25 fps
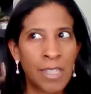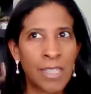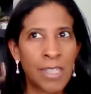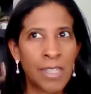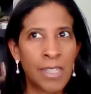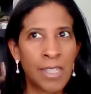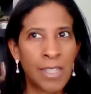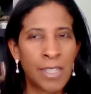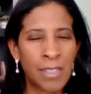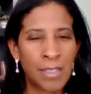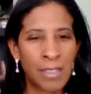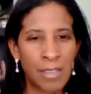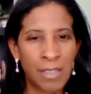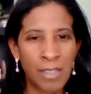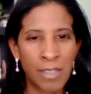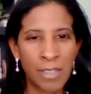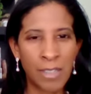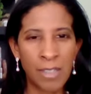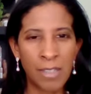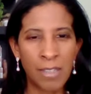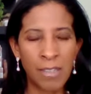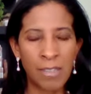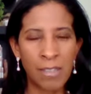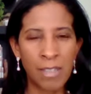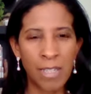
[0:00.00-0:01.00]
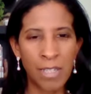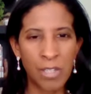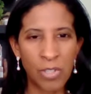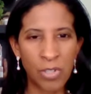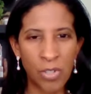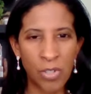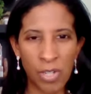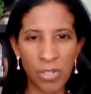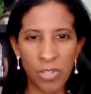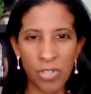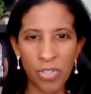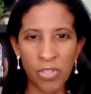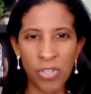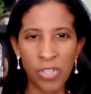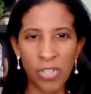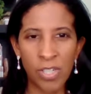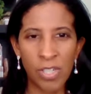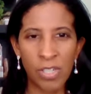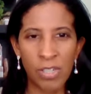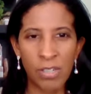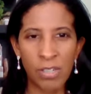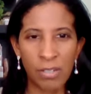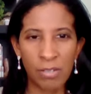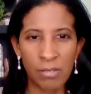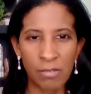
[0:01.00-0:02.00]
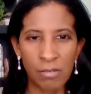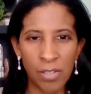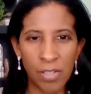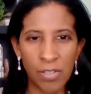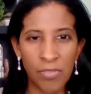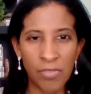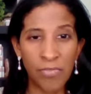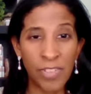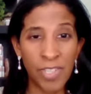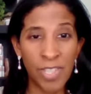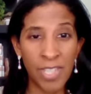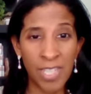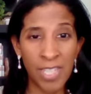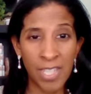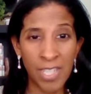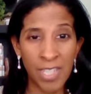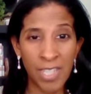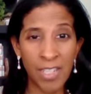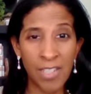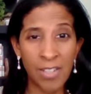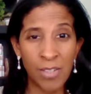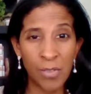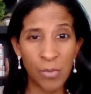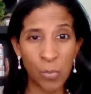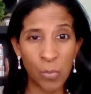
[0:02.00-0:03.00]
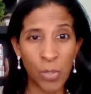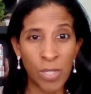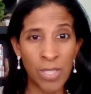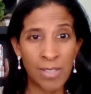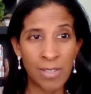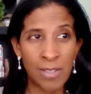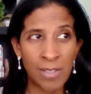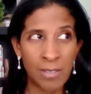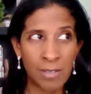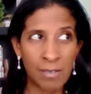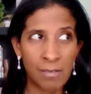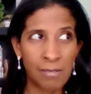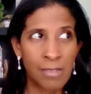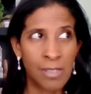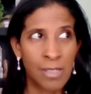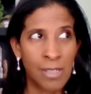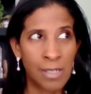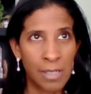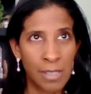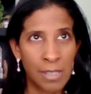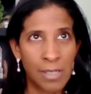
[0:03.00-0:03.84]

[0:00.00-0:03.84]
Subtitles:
I think the exhaustion and the fatigue is what's